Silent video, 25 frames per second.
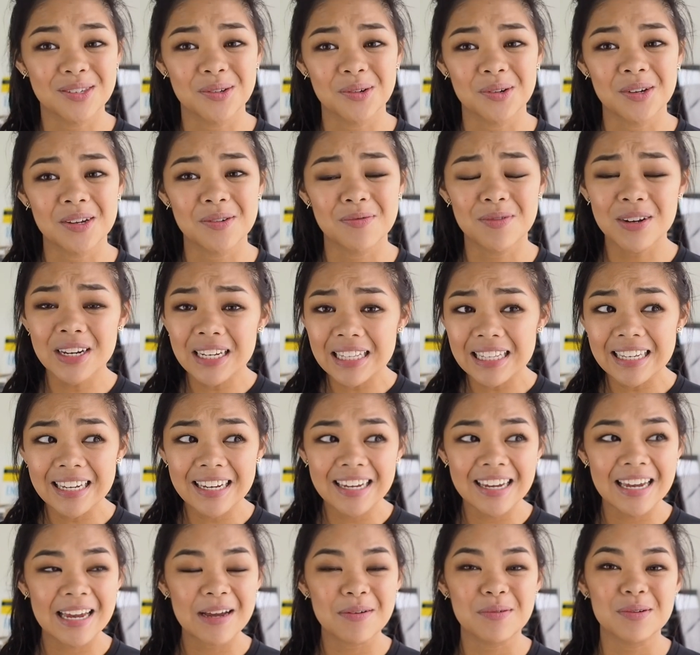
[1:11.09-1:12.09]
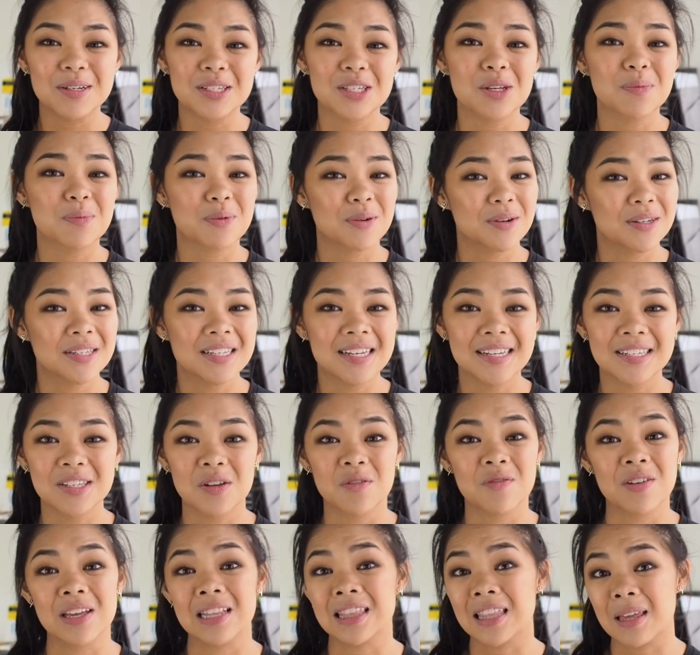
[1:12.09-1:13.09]
So it was the process
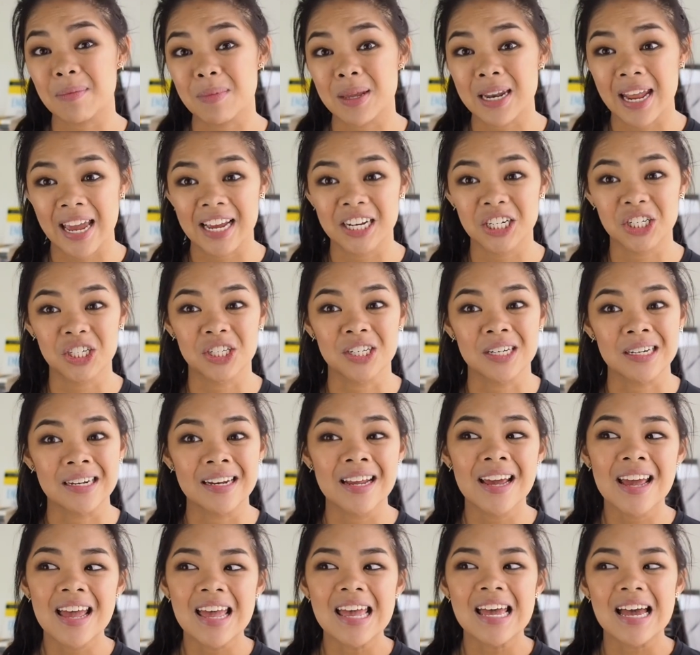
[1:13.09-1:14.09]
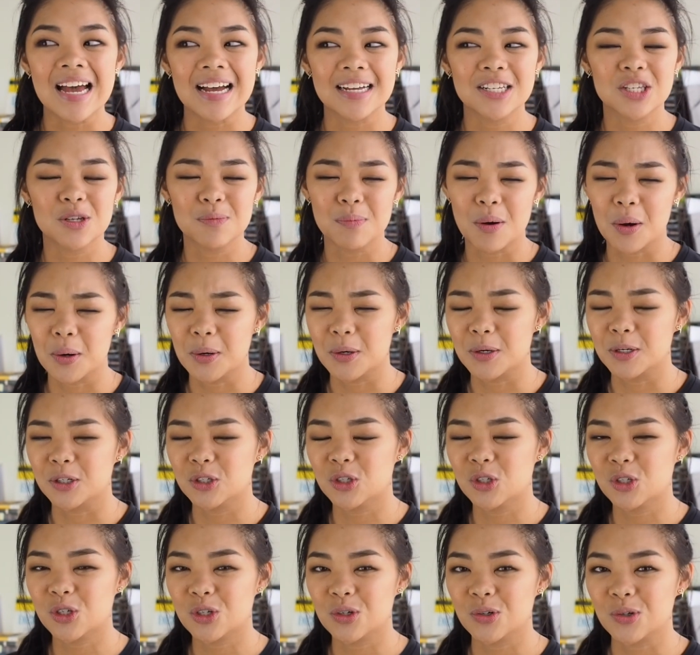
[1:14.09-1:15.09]
of elimination as
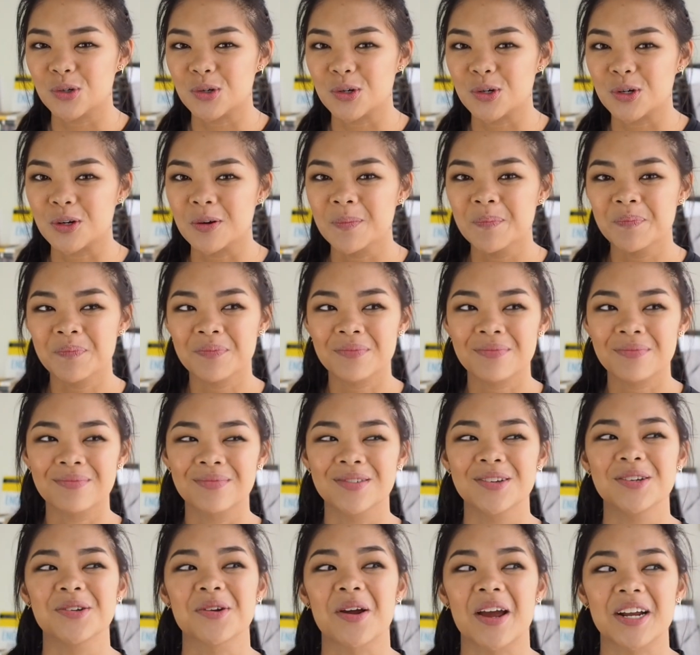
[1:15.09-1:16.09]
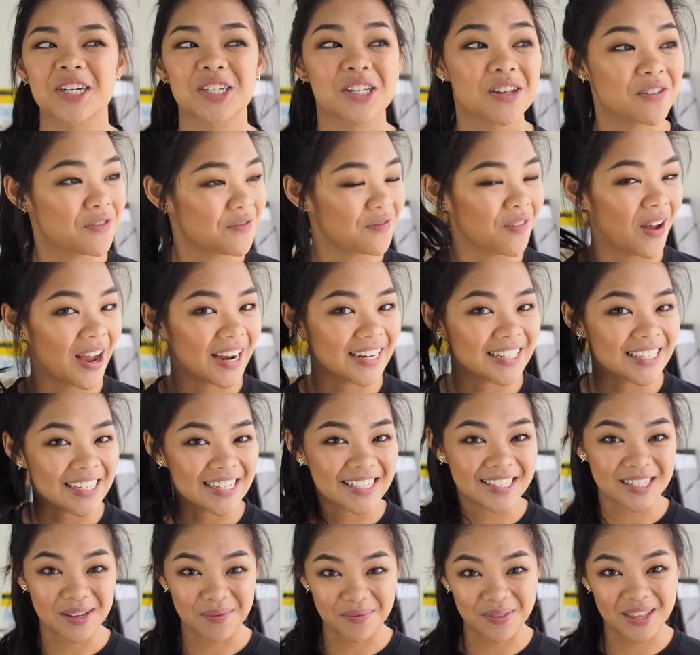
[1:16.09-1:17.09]
opposed to, you know, actually
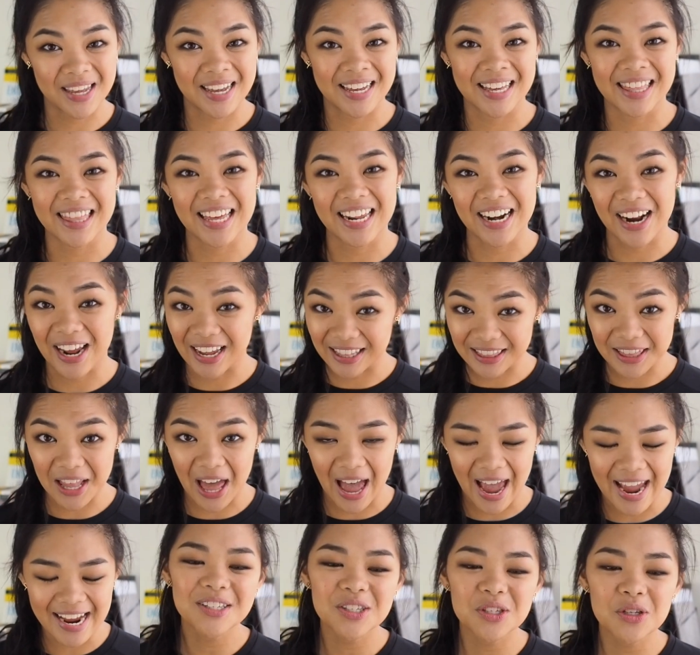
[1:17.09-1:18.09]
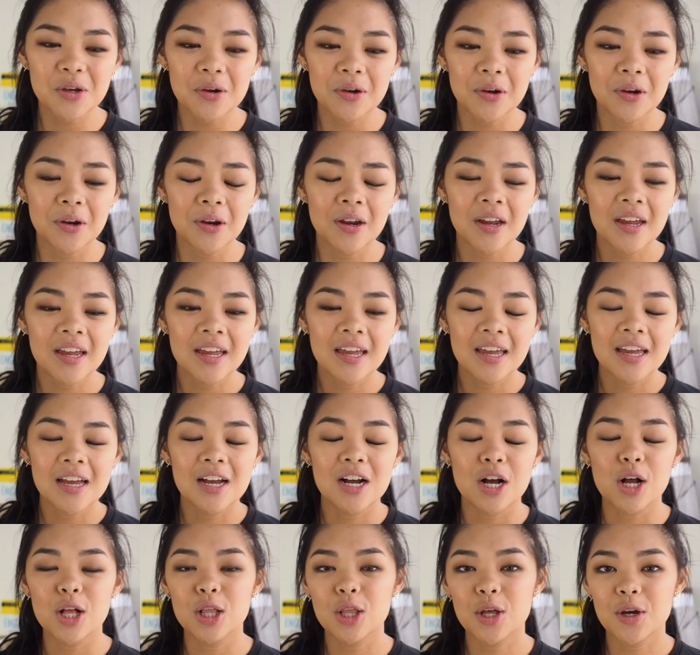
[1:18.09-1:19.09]
finding something that I like. So
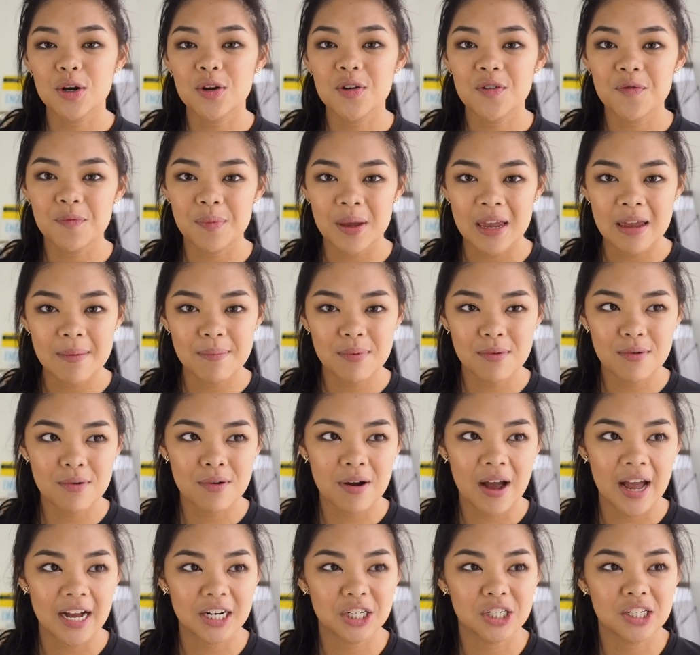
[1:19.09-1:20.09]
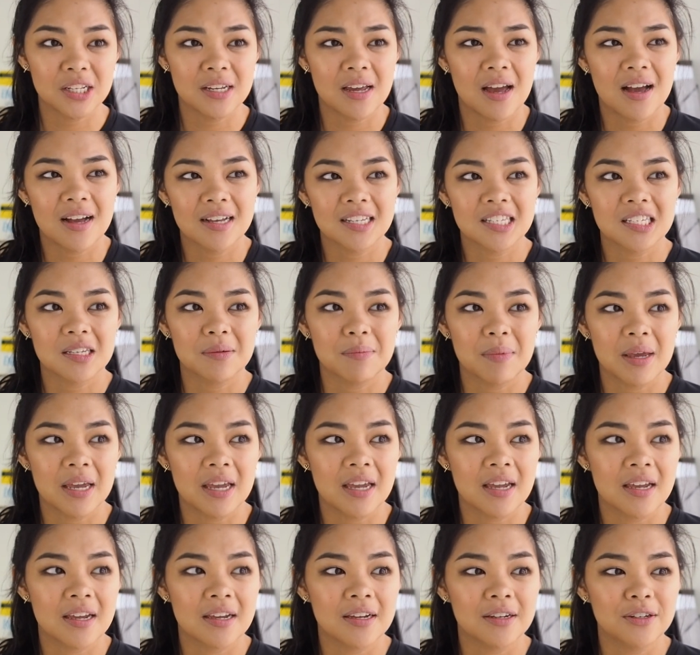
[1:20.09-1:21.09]
a lot of people actually ask
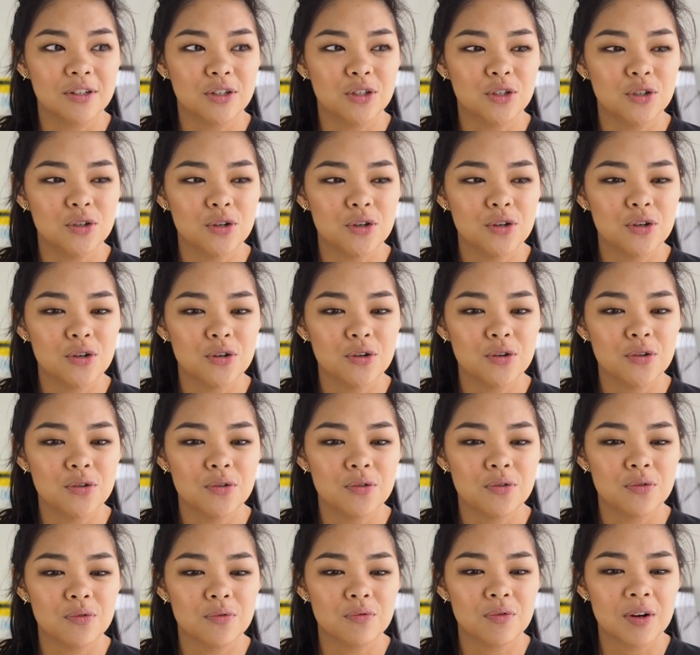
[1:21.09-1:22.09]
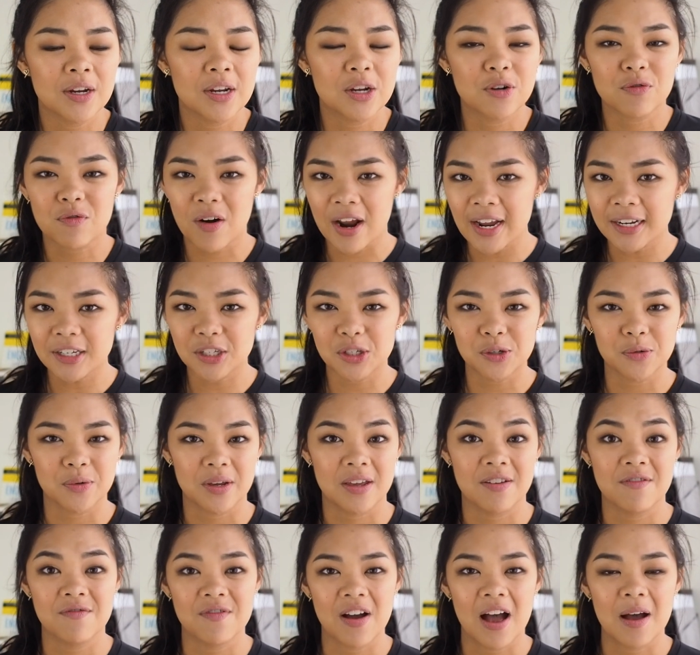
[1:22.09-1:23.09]
me, do you regret
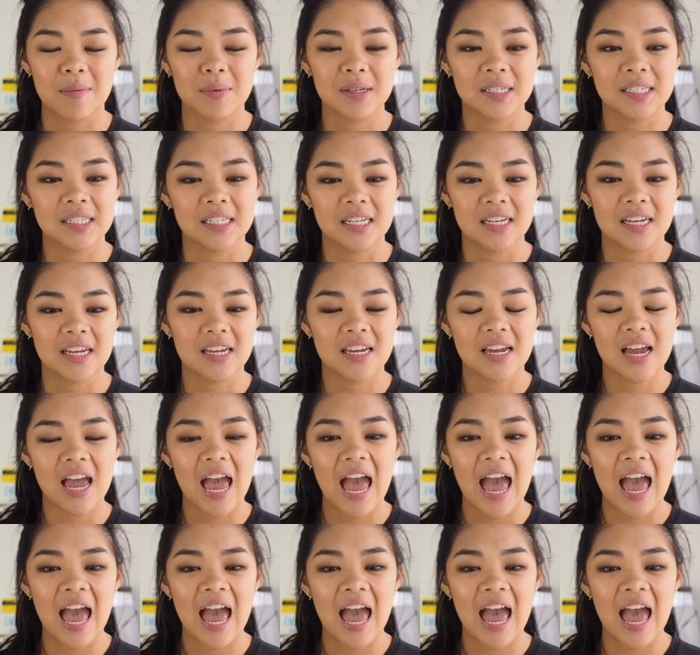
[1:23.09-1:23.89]
doing pharmacy?